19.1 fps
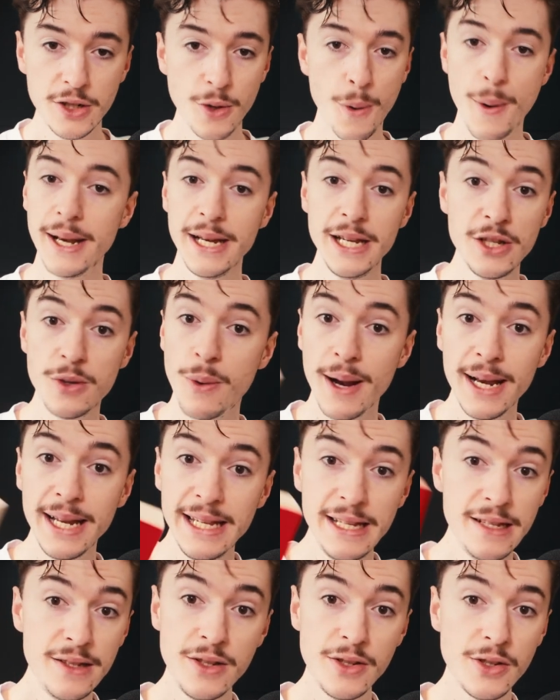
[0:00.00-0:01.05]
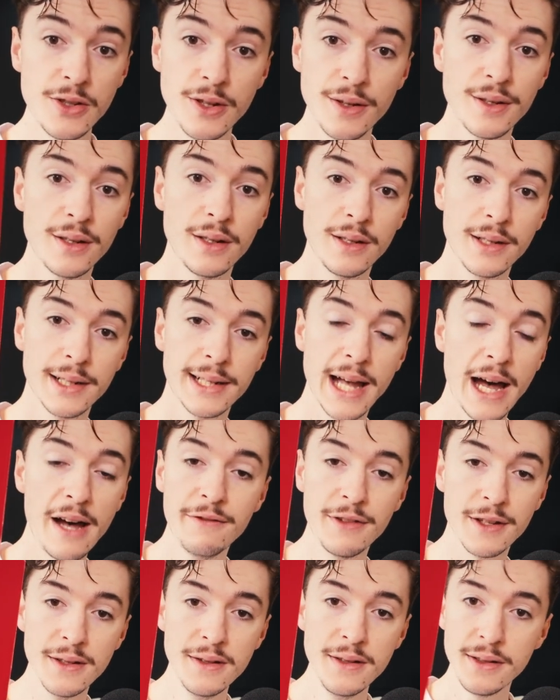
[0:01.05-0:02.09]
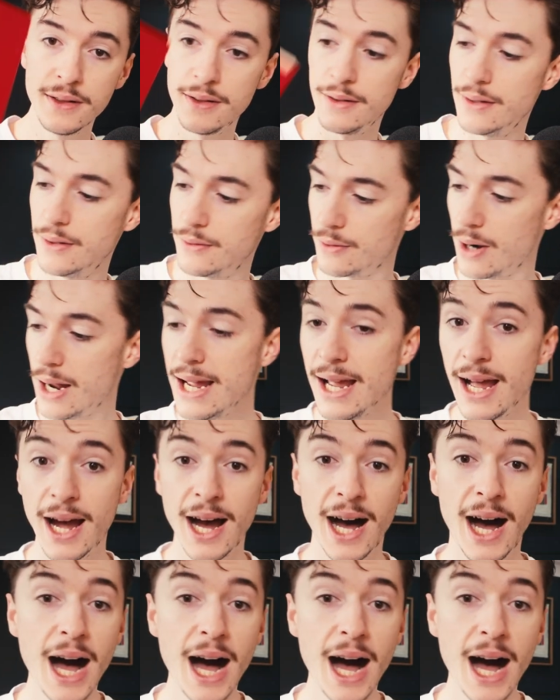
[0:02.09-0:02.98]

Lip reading: 2020s covers, right?